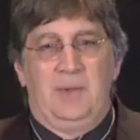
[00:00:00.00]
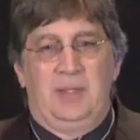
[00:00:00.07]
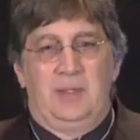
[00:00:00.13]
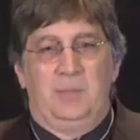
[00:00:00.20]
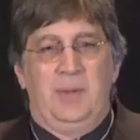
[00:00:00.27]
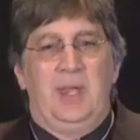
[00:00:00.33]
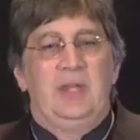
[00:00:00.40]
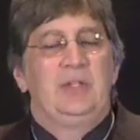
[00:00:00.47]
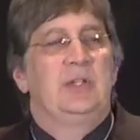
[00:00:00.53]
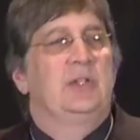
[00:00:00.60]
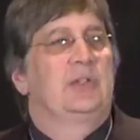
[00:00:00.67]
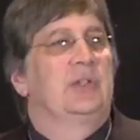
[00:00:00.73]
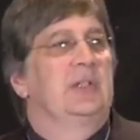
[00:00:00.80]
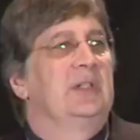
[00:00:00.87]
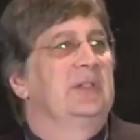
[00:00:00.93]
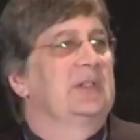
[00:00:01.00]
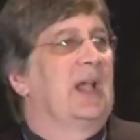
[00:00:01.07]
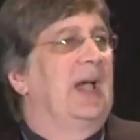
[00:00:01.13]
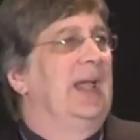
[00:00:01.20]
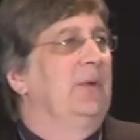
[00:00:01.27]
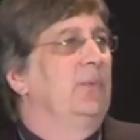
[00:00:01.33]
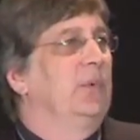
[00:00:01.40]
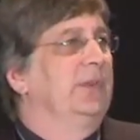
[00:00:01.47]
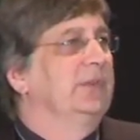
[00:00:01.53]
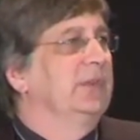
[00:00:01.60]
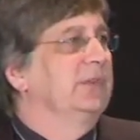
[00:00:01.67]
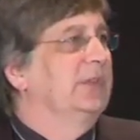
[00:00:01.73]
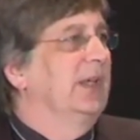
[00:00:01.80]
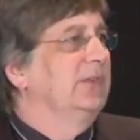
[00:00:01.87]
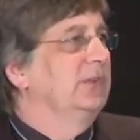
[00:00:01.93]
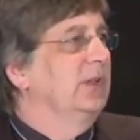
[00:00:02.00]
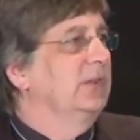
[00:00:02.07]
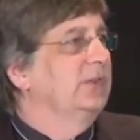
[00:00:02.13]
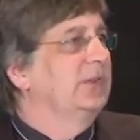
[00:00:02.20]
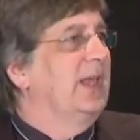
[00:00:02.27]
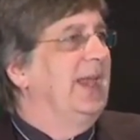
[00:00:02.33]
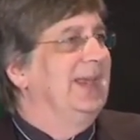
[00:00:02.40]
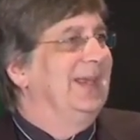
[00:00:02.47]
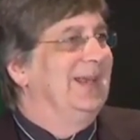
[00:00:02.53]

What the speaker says: and the patient should decide what success looks like.